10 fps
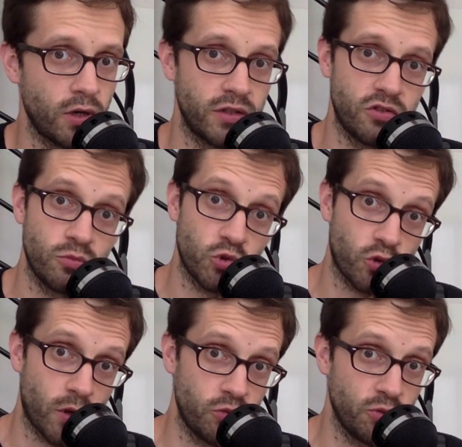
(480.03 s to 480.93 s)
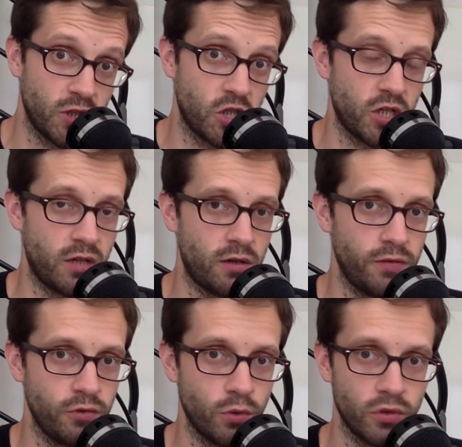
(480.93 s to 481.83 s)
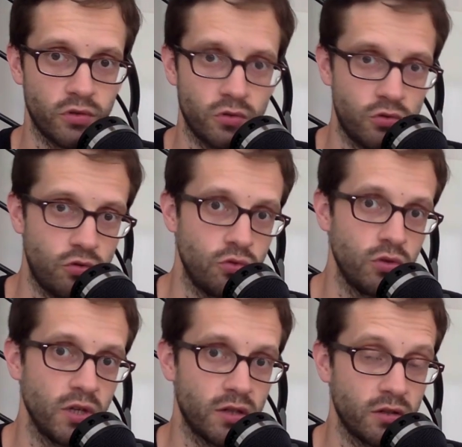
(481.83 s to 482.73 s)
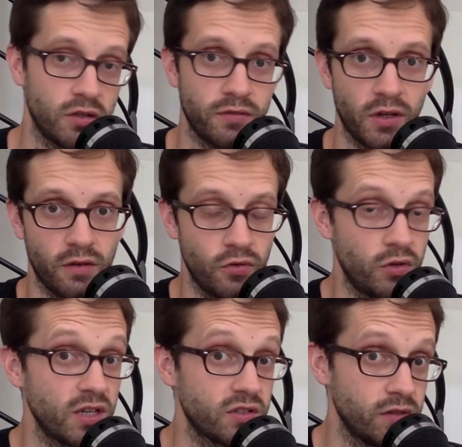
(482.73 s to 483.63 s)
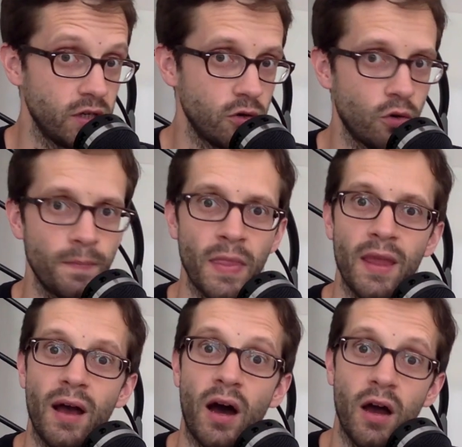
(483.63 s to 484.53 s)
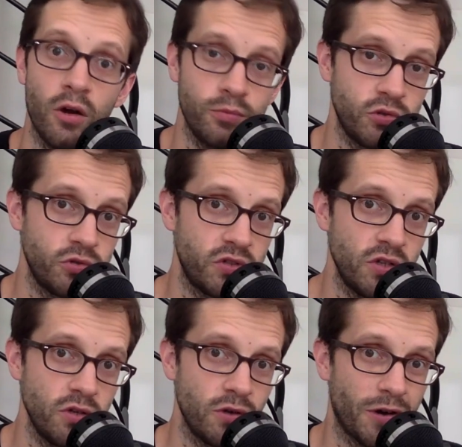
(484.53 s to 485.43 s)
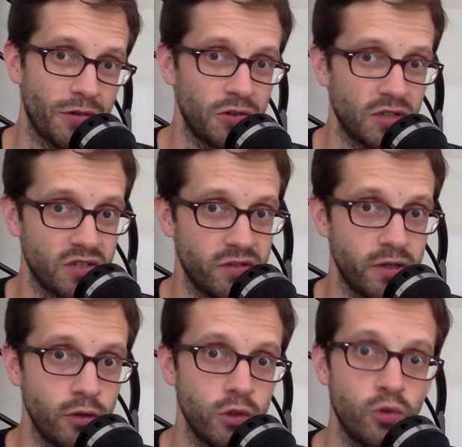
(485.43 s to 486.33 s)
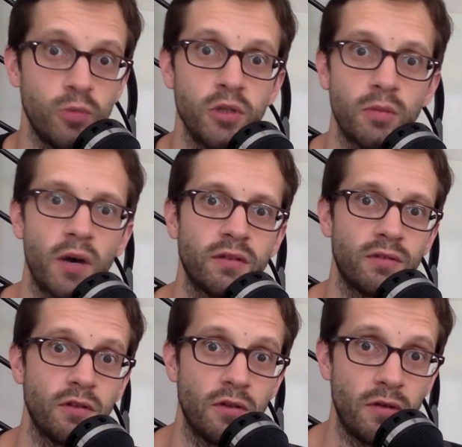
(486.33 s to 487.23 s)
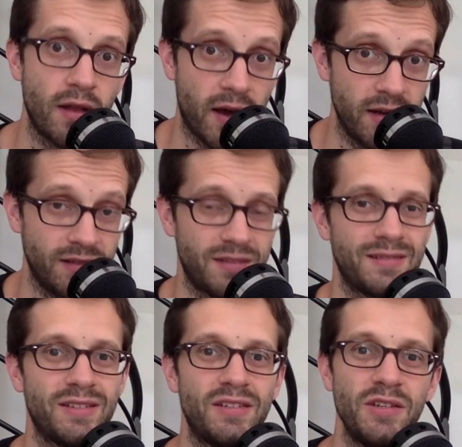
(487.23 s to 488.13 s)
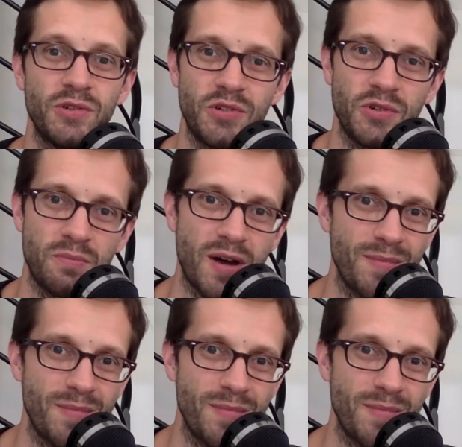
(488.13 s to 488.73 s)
and subscribe to my channel if you want to get notified of the next video. I hope to see you on the next video. It will be about the knight. See you soon. Bye